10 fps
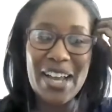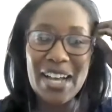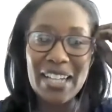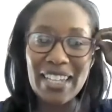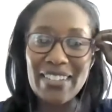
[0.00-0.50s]

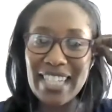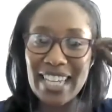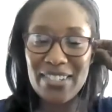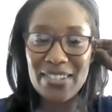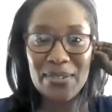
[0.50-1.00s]
Like you
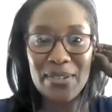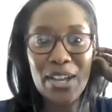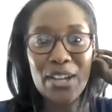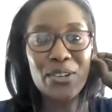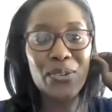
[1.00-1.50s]
said, you
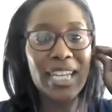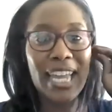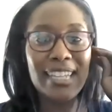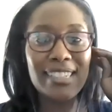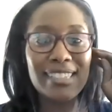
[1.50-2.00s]

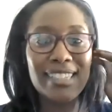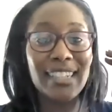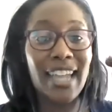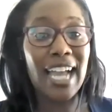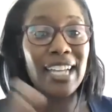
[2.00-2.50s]
create the
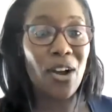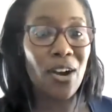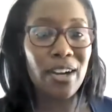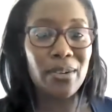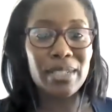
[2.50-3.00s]
line
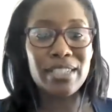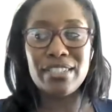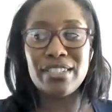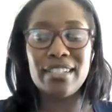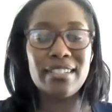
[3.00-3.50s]
art, which is
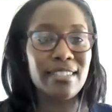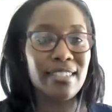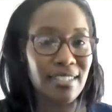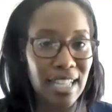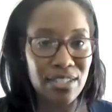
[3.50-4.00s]
just the
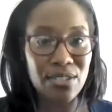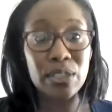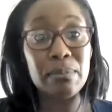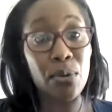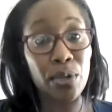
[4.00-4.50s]

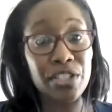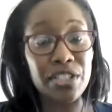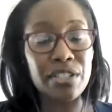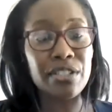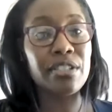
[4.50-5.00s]
stenciled
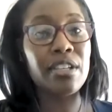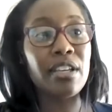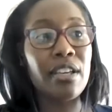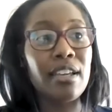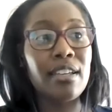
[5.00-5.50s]
portions,
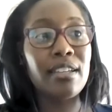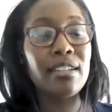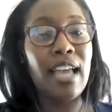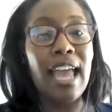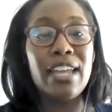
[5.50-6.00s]

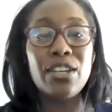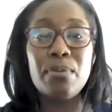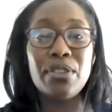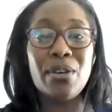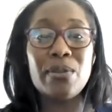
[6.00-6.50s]
and you
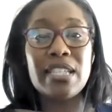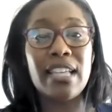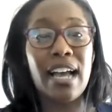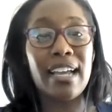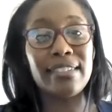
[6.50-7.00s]
put those
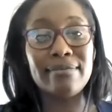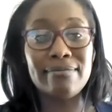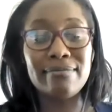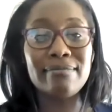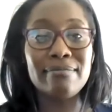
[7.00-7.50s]
aside
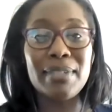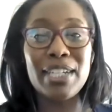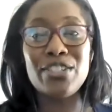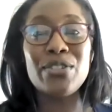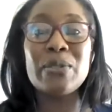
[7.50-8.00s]

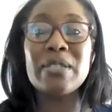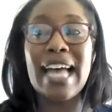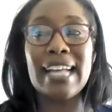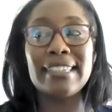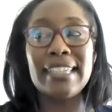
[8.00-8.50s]
because you use
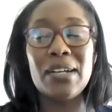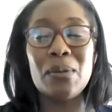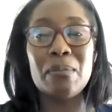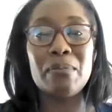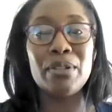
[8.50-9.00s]
that to
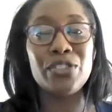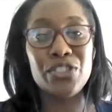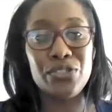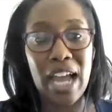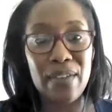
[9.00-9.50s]
help build your
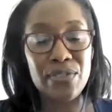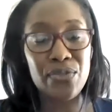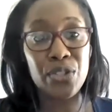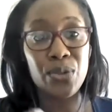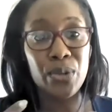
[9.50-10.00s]
drafts
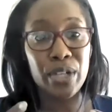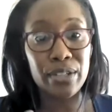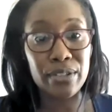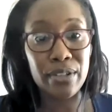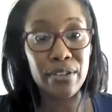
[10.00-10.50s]
for your
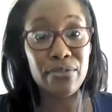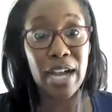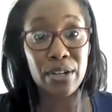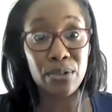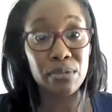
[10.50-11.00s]

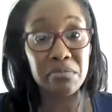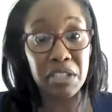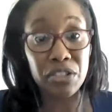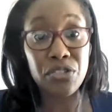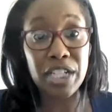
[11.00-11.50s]
final
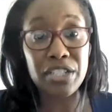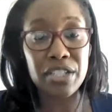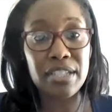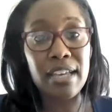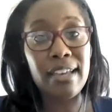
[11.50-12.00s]

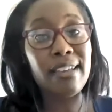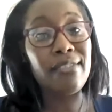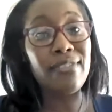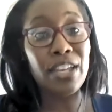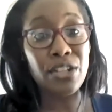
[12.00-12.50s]
illustrations.
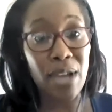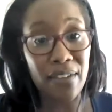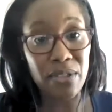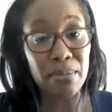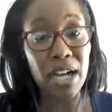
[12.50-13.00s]
Then you
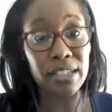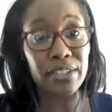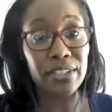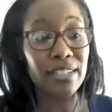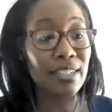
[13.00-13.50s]
have them
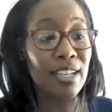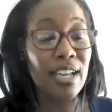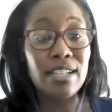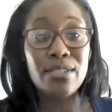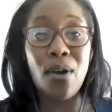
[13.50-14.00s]
colored.
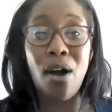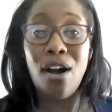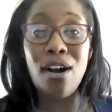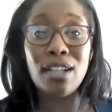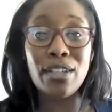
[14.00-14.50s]
So
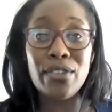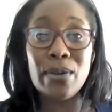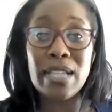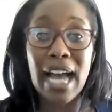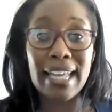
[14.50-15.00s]
all of
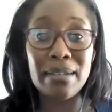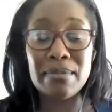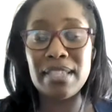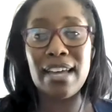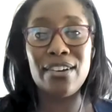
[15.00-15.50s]
those
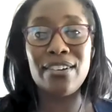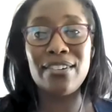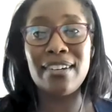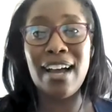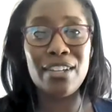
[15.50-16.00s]
items that are
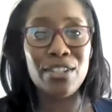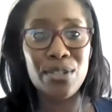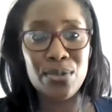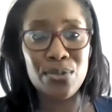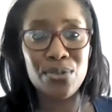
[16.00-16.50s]
not
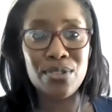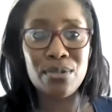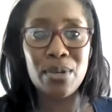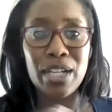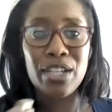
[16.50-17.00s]
used,
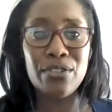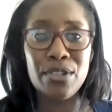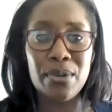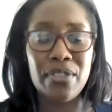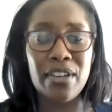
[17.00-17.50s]
what can you
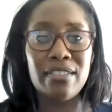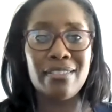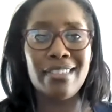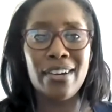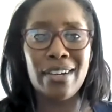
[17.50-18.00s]
do with it?
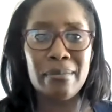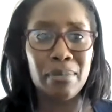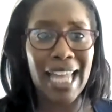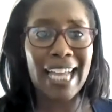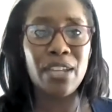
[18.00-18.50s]
They're in
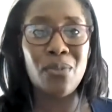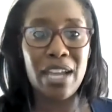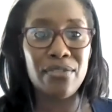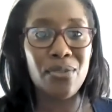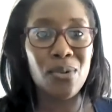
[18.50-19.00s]
black and
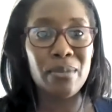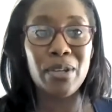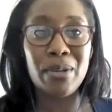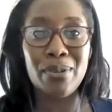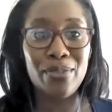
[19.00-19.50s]
white form.
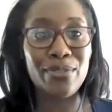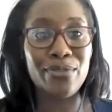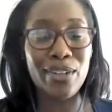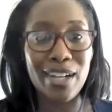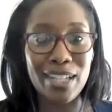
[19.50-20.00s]
They're perfect
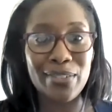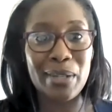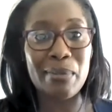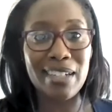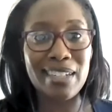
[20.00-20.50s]
for a
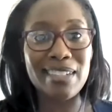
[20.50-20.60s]
coloring book.